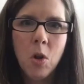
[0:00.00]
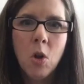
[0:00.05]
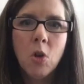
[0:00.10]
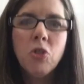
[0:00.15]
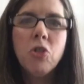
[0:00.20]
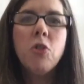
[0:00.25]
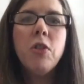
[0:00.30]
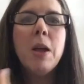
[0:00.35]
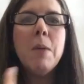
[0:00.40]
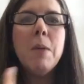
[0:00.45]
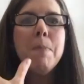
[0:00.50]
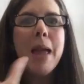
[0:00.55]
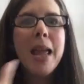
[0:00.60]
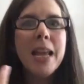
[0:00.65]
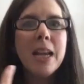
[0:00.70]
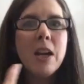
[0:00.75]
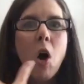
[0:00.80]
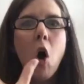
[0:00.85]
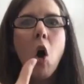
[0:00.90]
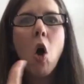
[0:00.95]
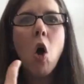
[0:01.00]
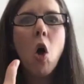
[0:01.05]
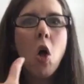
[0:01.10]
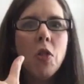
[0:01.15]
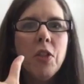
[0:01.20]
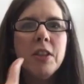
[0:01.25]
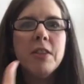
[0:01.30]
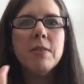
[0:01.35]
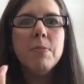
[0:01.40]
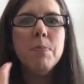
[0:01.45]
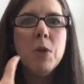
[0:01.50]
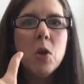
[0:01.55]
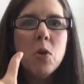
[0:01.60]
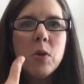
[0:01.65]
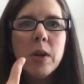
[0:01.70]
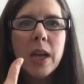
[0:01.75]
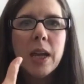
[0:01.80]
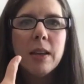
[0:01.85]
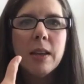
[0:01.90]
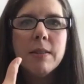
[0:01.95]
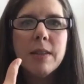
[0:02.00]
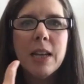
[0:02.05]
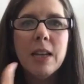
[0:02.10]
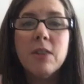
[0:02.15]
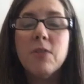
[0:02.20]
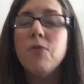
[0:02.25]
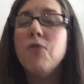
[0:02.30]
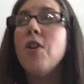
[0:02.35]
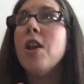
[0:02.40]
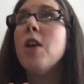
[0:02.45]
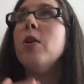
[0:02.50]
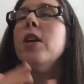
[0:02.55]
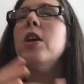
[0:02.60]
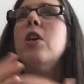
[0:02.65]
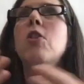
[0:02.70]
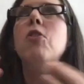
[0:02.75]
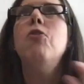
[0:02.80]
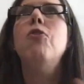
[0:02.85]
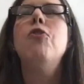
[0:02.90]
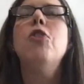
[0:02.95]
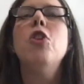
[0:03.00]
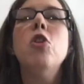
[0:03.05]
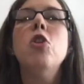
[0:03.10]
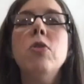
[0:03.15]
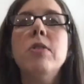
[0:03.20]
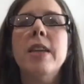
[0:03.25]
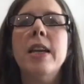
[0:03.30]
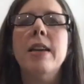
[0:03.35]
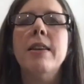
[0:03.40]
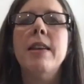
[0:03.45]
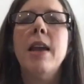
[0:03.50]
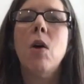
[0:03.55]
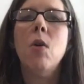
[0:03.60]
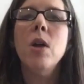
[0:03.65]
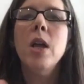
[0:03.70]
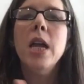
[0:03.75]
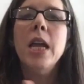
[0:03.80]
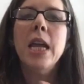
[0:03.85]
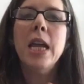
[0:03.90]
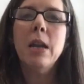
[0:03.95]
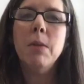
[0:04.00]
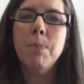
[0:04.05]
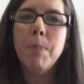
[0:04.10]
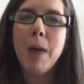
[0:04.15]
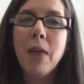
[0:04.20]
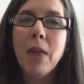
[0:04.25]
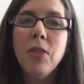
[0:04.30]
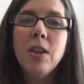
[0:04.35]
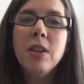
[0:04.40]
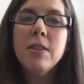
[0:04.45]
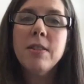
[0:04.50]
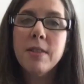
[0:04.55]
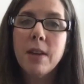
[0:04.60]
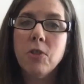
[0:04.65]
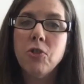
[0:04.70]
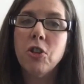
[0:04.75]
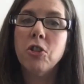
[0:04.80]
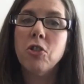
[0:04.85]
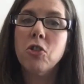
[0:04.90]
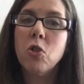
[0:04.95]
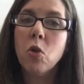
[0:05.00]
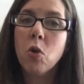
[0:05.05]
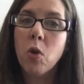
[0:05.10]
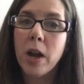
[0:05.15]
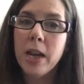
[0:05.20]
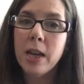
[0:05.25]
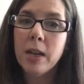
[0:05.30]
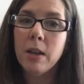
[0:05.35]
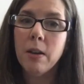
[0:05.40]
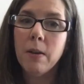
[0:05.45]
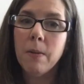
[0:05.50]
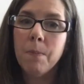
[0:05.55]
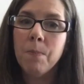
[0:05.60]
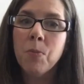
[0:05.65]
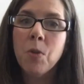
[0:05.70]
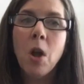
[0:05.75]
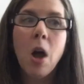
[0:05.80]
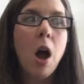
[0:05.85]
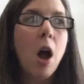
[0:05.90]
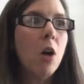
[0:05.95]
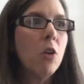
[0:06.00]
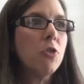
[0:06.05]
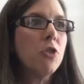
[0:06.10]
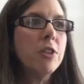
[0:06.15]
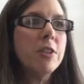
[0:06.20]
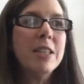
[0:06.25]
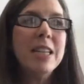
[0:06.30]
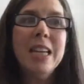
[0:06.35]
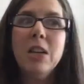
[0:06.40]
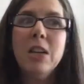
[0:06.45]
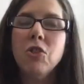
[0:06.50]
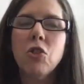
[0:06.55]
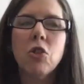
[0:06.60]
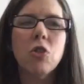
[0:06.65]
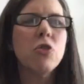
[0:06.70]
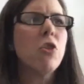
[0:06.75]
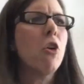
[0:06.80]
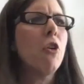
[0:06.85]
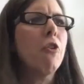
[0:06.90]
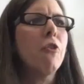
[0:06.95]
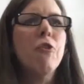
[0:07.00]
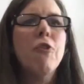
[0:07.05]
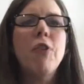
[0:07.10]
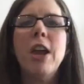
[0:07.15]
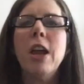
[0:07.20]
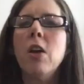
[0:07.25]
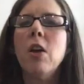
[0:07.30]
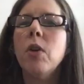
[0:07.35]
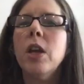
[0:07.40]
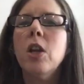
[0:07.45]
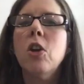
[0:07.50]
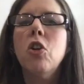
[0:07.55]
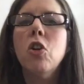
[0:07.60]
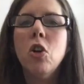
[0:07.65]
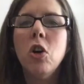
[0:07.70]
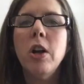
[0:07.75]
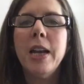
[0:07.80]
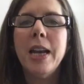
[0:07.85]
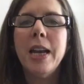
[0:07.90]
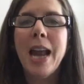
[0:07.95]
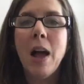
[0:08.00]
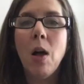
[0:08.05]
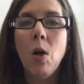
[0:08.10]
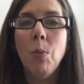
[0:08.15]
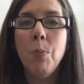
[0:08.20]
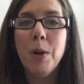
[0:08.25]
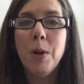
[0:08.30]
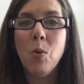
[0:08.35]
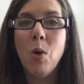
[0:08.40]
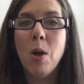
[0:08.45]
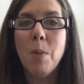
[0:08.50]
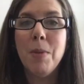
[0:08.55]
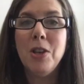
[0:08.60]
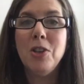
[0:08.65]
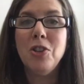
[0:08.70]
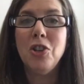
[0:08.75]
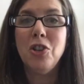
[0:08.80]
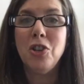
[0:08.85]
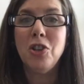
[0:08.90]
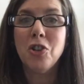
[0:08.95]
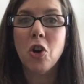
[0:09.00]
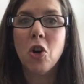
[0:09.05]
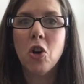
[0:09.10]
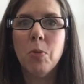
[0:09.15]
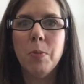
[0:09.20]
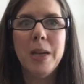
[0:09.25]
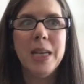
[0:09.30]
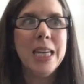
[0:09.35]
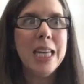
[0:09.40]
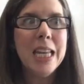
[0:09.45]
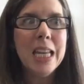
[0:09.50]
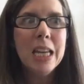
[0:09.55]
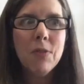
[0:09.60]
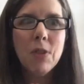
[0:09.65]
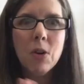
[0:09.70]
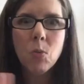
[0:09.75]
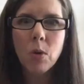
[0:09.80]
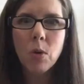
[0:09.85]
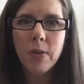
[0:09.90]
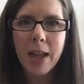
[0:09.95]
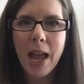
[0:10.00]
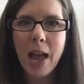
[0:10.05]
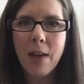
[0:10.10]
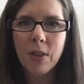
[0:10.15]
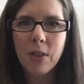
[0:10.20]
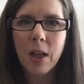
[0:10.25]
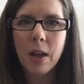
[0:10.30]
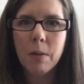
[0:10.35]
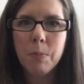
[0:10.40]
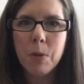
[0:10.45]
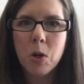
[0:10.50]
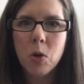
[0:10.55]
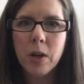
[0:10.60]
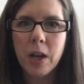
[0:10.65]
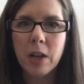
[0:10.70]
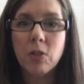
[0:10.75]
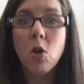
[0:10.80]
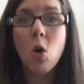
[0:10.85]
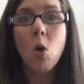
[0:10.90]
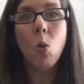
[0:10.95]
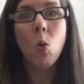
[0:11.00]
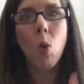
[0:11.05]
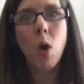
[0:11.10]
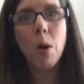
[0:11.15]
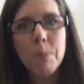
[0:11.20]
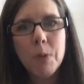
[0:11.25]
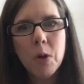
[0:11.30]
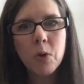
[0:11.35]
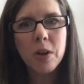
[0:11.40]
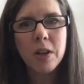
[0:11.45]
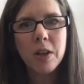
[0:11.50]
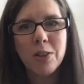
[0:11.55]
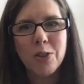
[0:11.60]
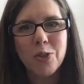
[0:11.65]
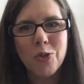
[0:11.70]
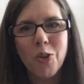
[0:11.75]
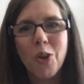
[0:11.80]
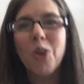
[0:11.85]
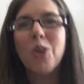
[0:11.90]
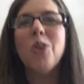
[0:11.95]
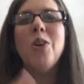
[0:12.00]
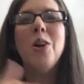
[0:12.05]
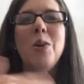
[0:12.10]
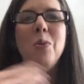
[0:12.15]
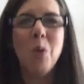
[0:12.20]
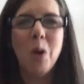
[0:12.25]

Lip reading: So they make all this mucus, and it's very confusing. Now, in methods such as Creighton, our teachers are very good at helping women to determine, even when they have a lot of mucus, what mucus is fertile and